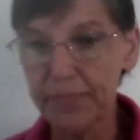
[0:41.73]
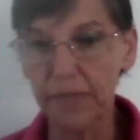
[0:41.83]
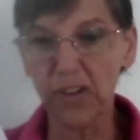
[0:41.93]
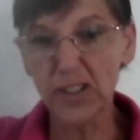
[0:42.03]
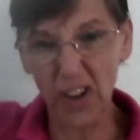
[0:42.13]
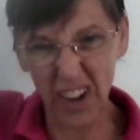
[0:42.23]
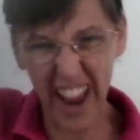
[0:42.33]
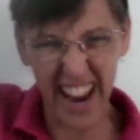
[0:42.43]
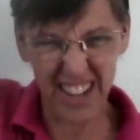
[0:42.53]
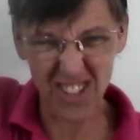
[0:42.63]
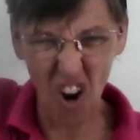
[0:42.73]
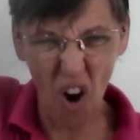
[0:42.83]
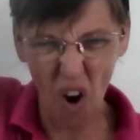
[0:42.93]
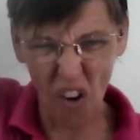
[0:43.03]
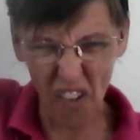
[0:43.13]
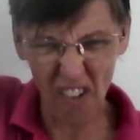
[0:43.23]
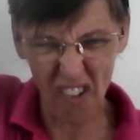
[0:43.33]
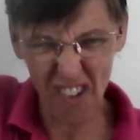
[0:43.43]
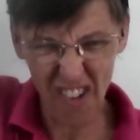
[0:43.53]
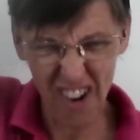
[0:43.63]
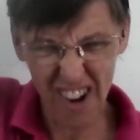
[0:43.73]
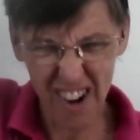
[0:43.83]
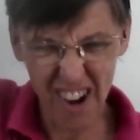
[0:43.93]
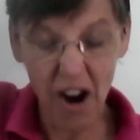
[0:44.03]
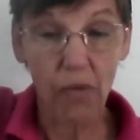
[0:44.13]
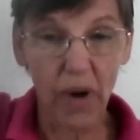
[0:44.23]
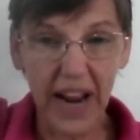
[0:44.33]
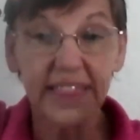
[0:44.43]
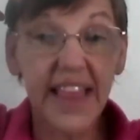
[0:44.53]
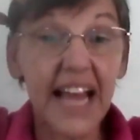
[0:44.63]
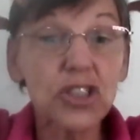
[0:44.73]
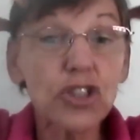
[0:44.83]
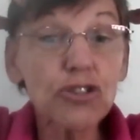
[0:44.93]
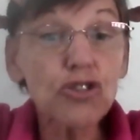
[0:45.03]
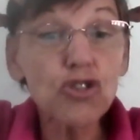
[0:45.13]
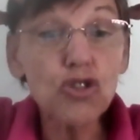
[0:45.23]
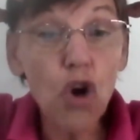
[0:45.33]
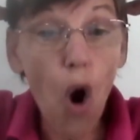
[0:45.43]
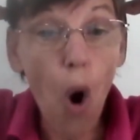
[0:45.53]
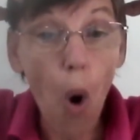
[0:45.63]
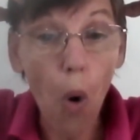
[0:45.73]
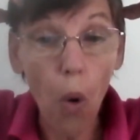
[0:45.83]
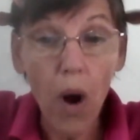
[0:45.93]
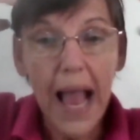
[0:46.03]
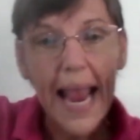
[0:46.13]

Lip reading: first of all, your head is hard, right? That's your skull.